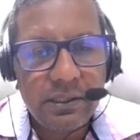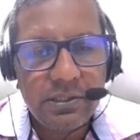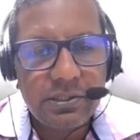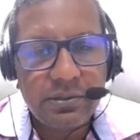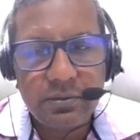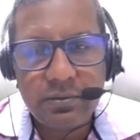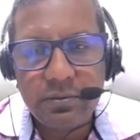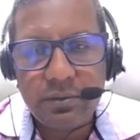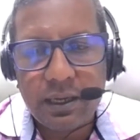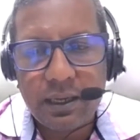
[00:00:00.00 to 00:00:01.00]

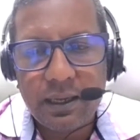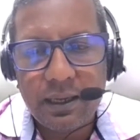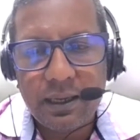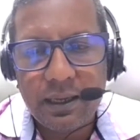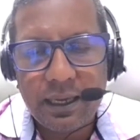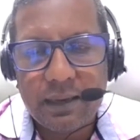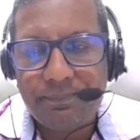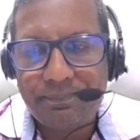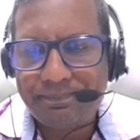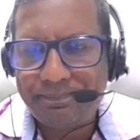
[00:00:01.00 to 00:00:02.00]
So
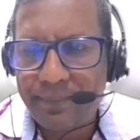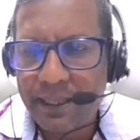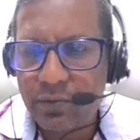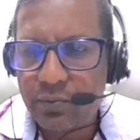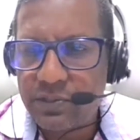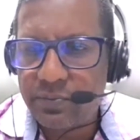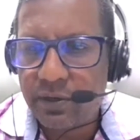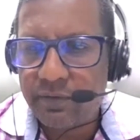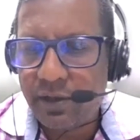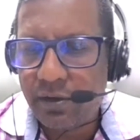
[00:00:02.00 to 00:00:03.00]
that was
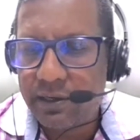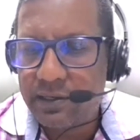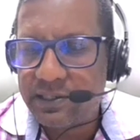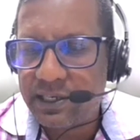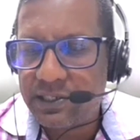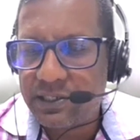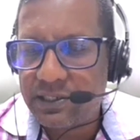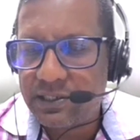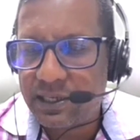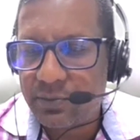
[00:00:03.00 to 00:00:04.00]
one of the
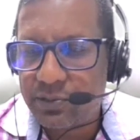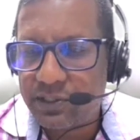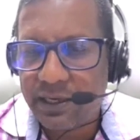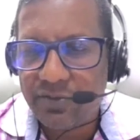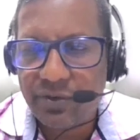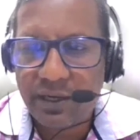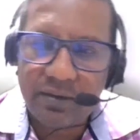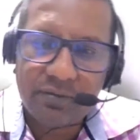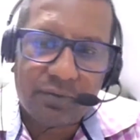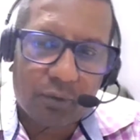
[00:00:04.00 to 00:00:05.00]
organizations that was
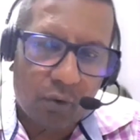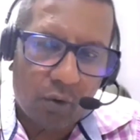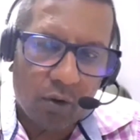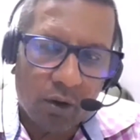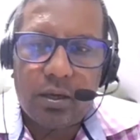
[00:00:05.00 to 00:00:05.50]
catering for